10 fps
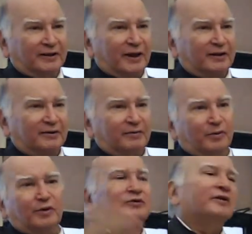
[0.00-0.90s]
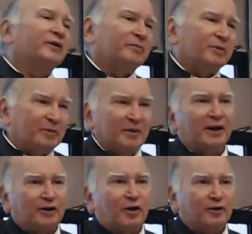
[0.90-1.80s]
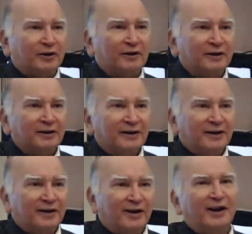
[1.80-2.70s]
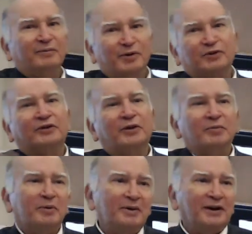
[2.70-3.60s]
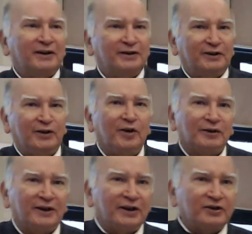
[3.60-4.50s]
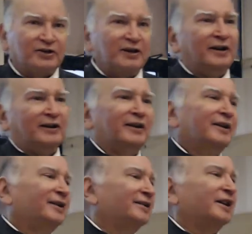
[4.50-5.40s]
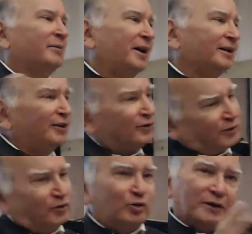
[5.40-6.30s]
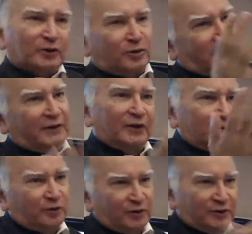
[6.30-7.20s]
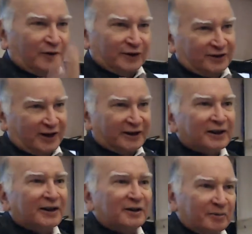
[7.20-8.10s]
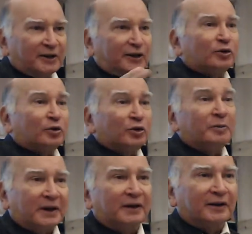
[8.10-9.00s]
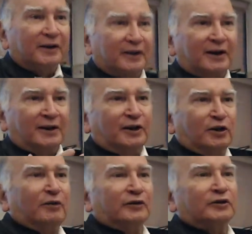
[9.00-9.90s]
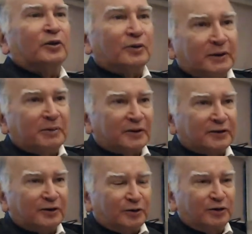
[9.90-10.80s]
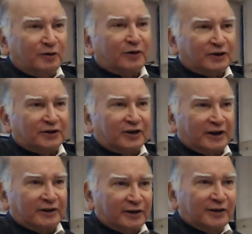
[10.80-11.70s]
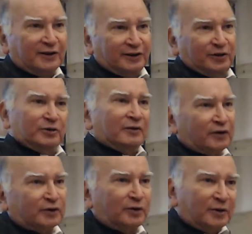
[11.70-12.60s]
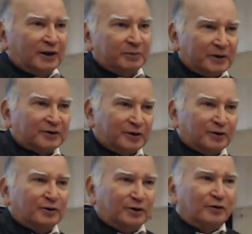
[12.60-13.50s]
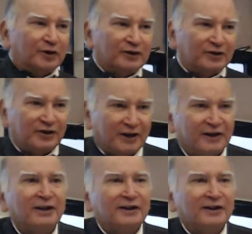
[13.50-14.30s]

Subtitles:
that most of the people are wrong and most of the people are in the wrong direction. And the remark is, so you are the only one who knows what is right. It could be. Galileo was the only person who knew what is right. Newton was the only person who knew what is right.